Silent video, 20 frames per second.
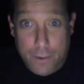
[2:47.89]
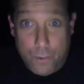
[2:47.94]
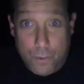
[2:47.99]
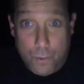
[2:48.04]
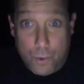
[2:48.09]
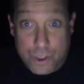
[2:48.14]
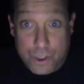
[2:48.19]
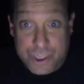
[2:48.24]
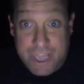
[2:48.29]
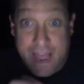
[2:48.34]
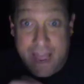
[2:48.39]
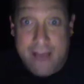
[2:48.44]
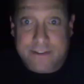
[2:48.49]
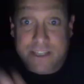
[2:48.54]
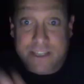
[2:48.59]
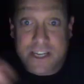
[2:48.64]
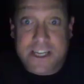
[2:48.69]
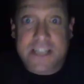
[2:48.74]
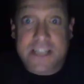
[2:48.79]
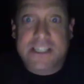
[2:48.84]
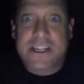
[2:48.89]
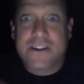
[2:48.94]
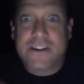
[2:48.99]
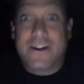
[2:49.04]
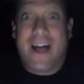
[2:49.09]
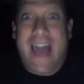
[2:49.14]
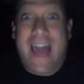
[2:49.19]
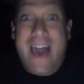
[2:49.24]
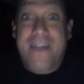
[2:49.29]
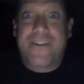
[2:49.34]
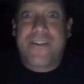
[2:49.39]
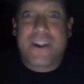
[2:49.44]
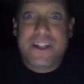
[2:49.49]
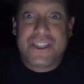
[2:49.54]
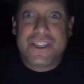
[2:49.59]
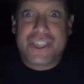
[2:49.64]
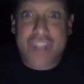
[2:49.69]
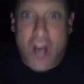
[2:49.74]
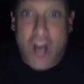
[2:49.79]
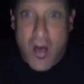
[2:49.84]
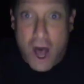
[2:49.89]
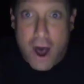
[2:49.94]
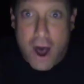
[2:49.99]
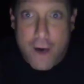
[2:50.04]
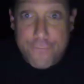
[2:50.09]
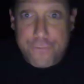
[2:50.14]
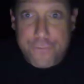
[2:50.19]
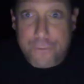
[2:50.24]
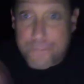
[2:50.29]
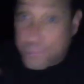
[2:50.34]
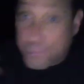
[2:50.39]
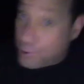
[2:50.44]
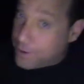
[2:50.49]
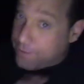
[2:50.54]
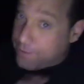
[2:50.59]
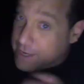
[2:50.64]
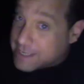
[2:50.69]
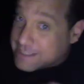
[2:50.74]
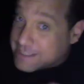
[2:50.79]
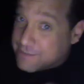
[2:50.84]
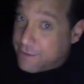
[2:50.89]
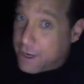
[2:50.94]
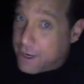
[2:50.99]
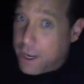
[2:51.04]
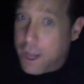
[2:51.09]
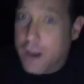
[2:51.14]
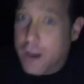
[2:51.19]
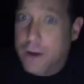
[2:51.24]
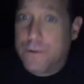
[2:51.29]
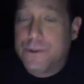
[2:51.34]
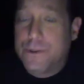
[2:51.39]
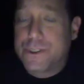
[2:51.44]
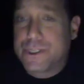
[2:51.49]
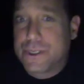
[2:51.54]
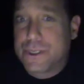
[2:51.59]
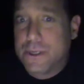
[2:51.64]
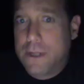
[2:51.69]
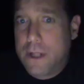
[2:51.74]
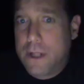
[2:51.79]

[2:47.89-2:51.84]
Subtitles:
which they have statistical evidence of from previous videos,